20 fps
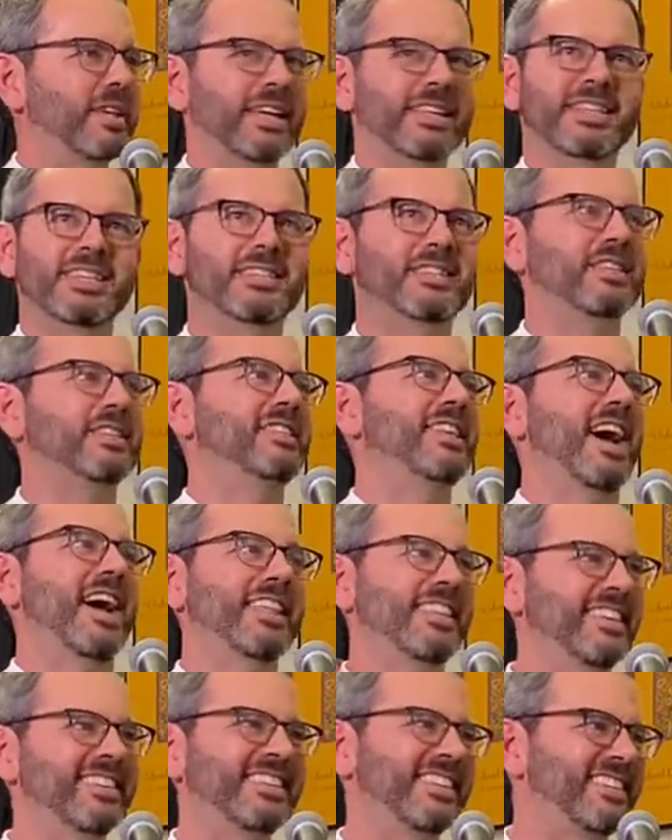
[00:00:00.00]
I was like, this is
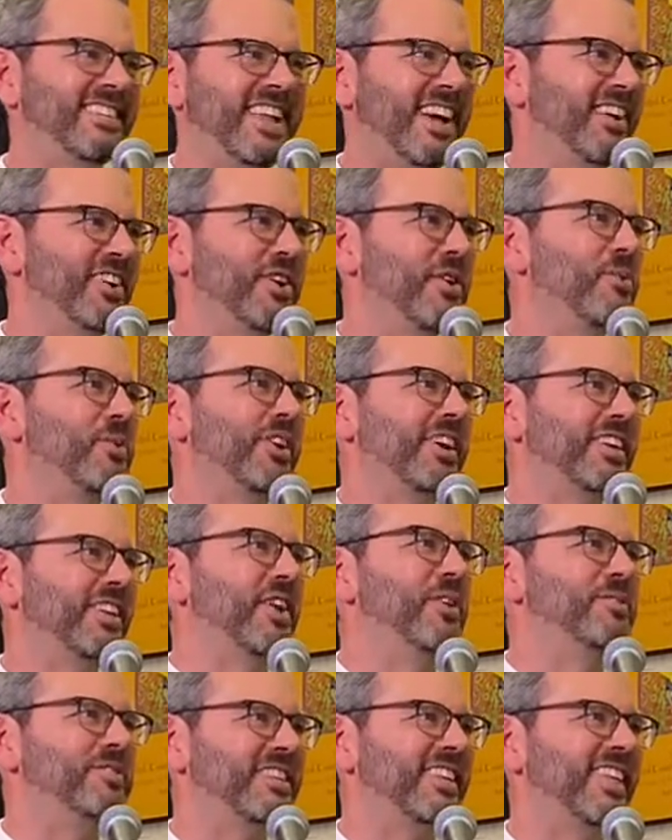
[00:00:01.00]
not nowhere
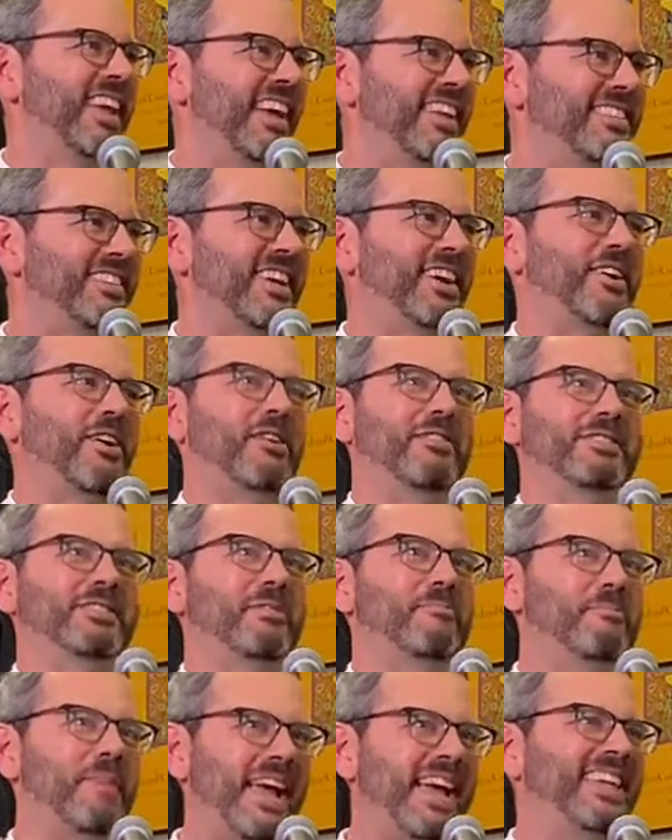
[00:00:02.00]
close to that. Chekhov
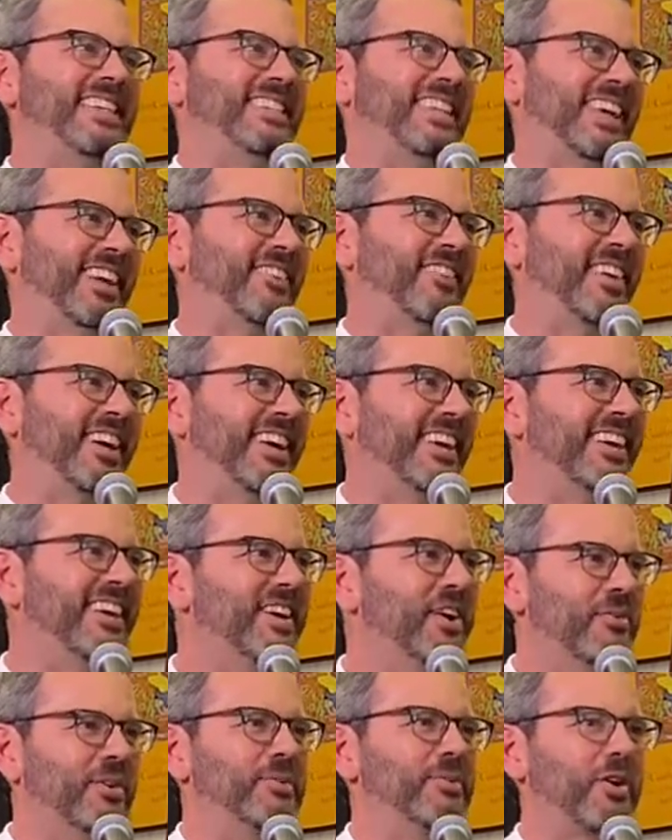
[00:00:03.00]
is amazing.
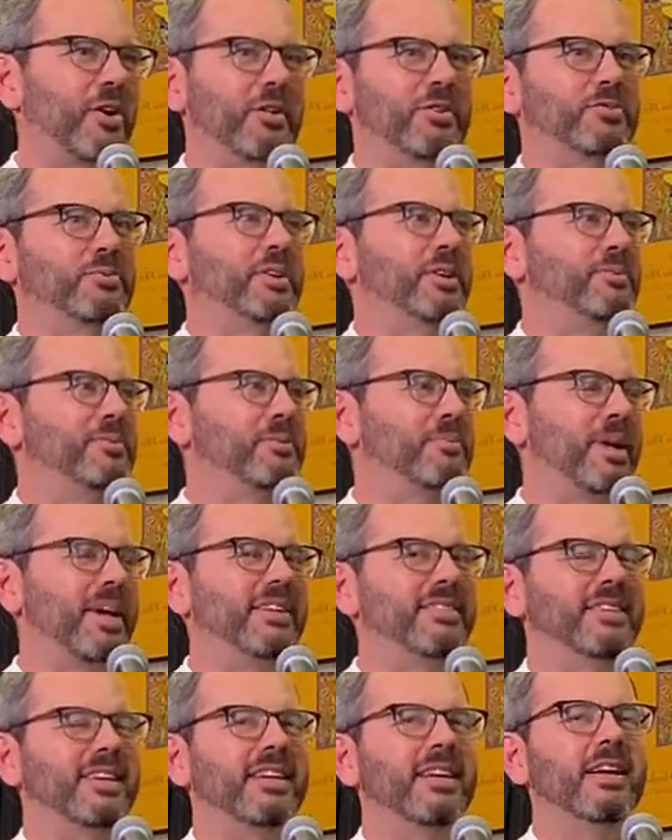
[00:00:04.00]
Probably was
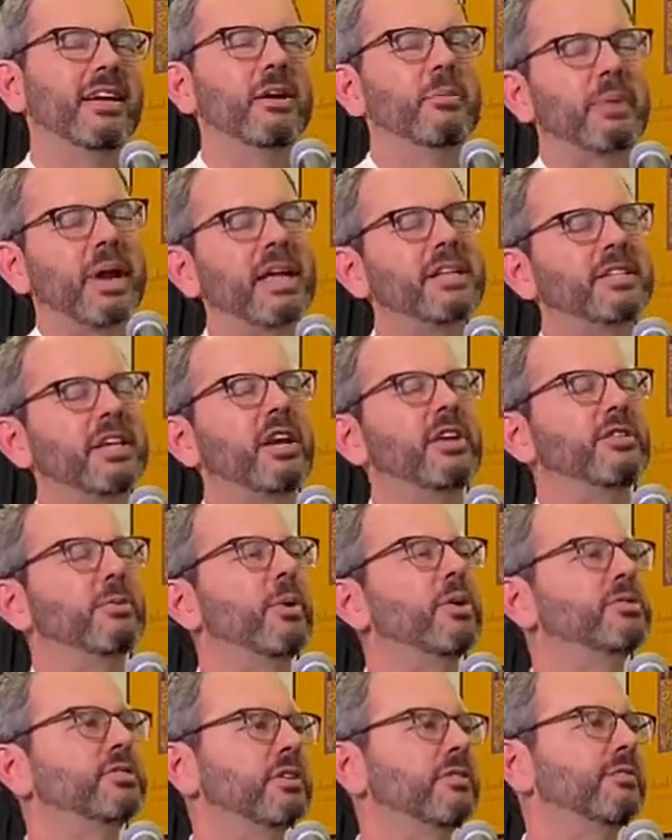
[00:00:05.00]
amazing. But I'd say
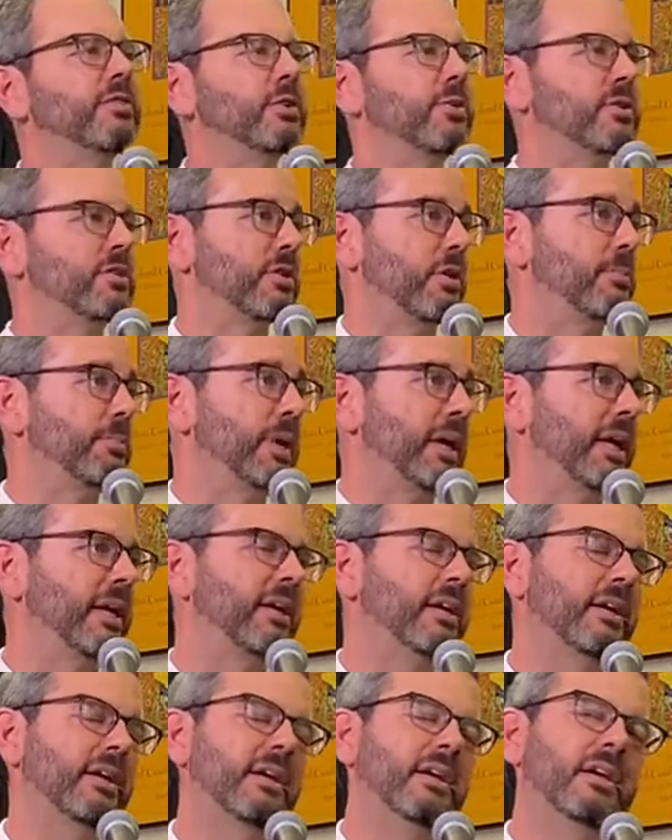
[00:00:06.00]
the most influence on
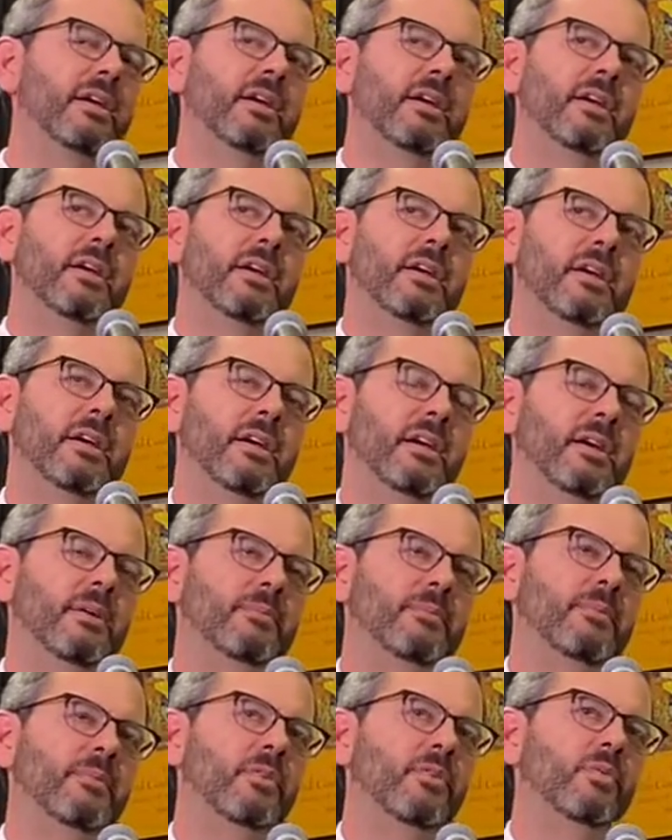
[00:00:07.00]
me
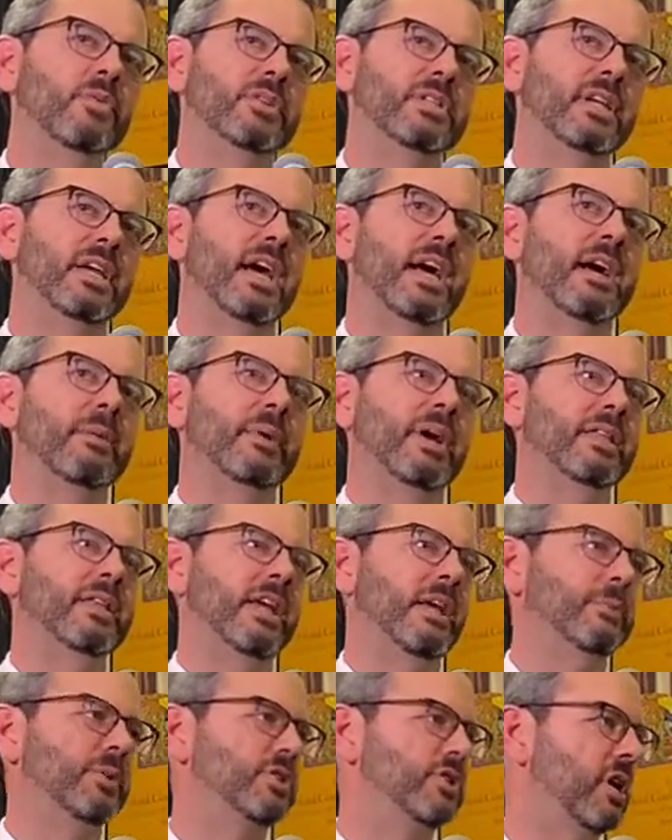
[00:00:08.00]
was a guy by
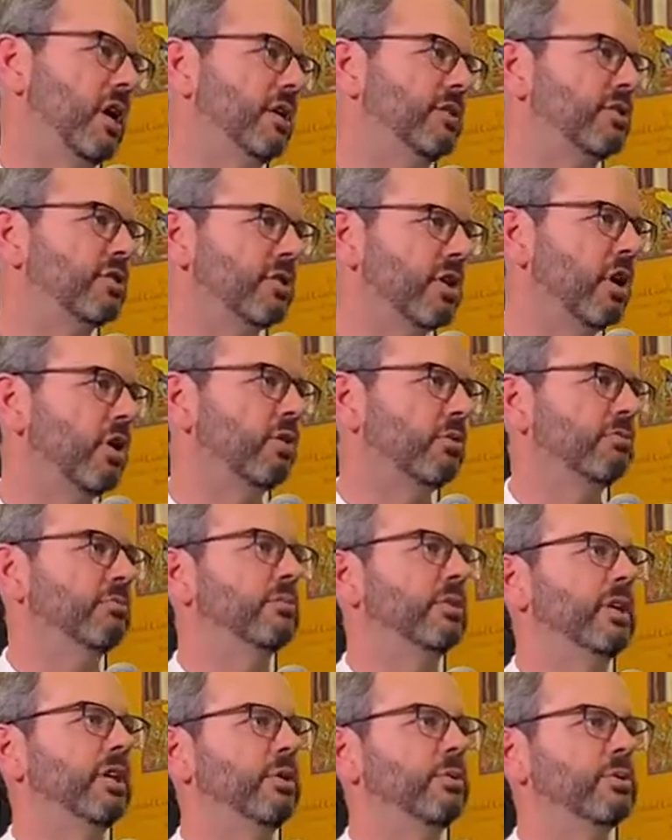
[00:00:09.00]
the name of John Stone.
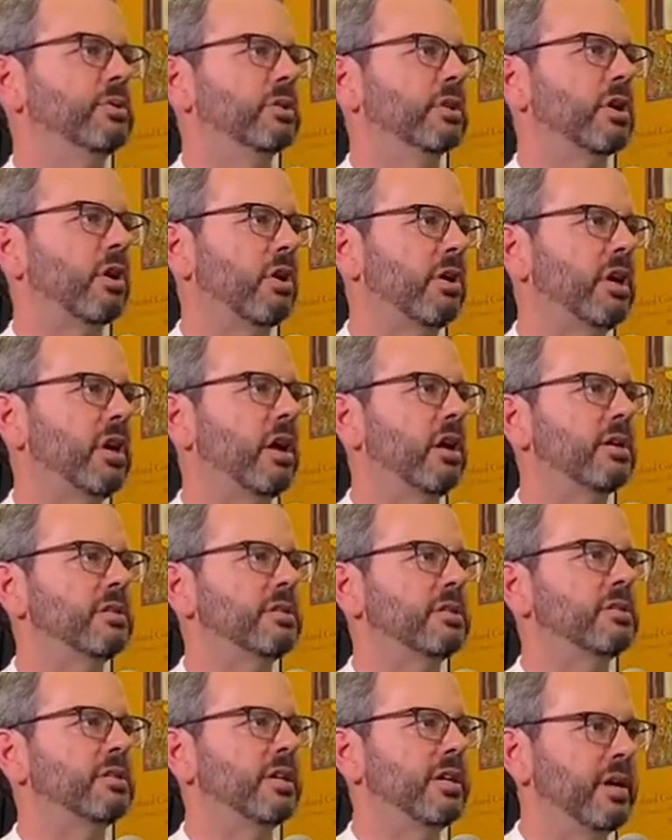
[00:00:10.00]
He was a
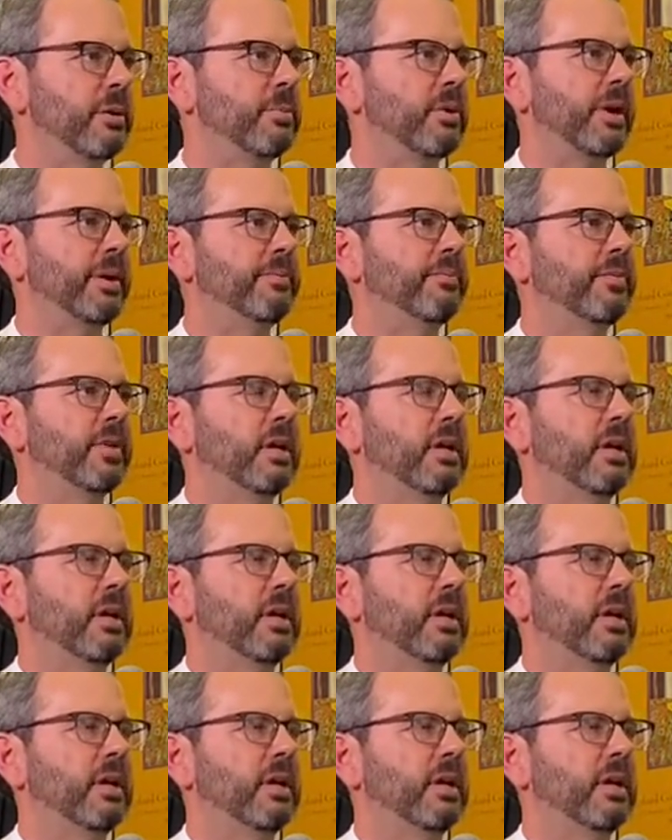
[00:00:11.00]
cardiologist at Emory.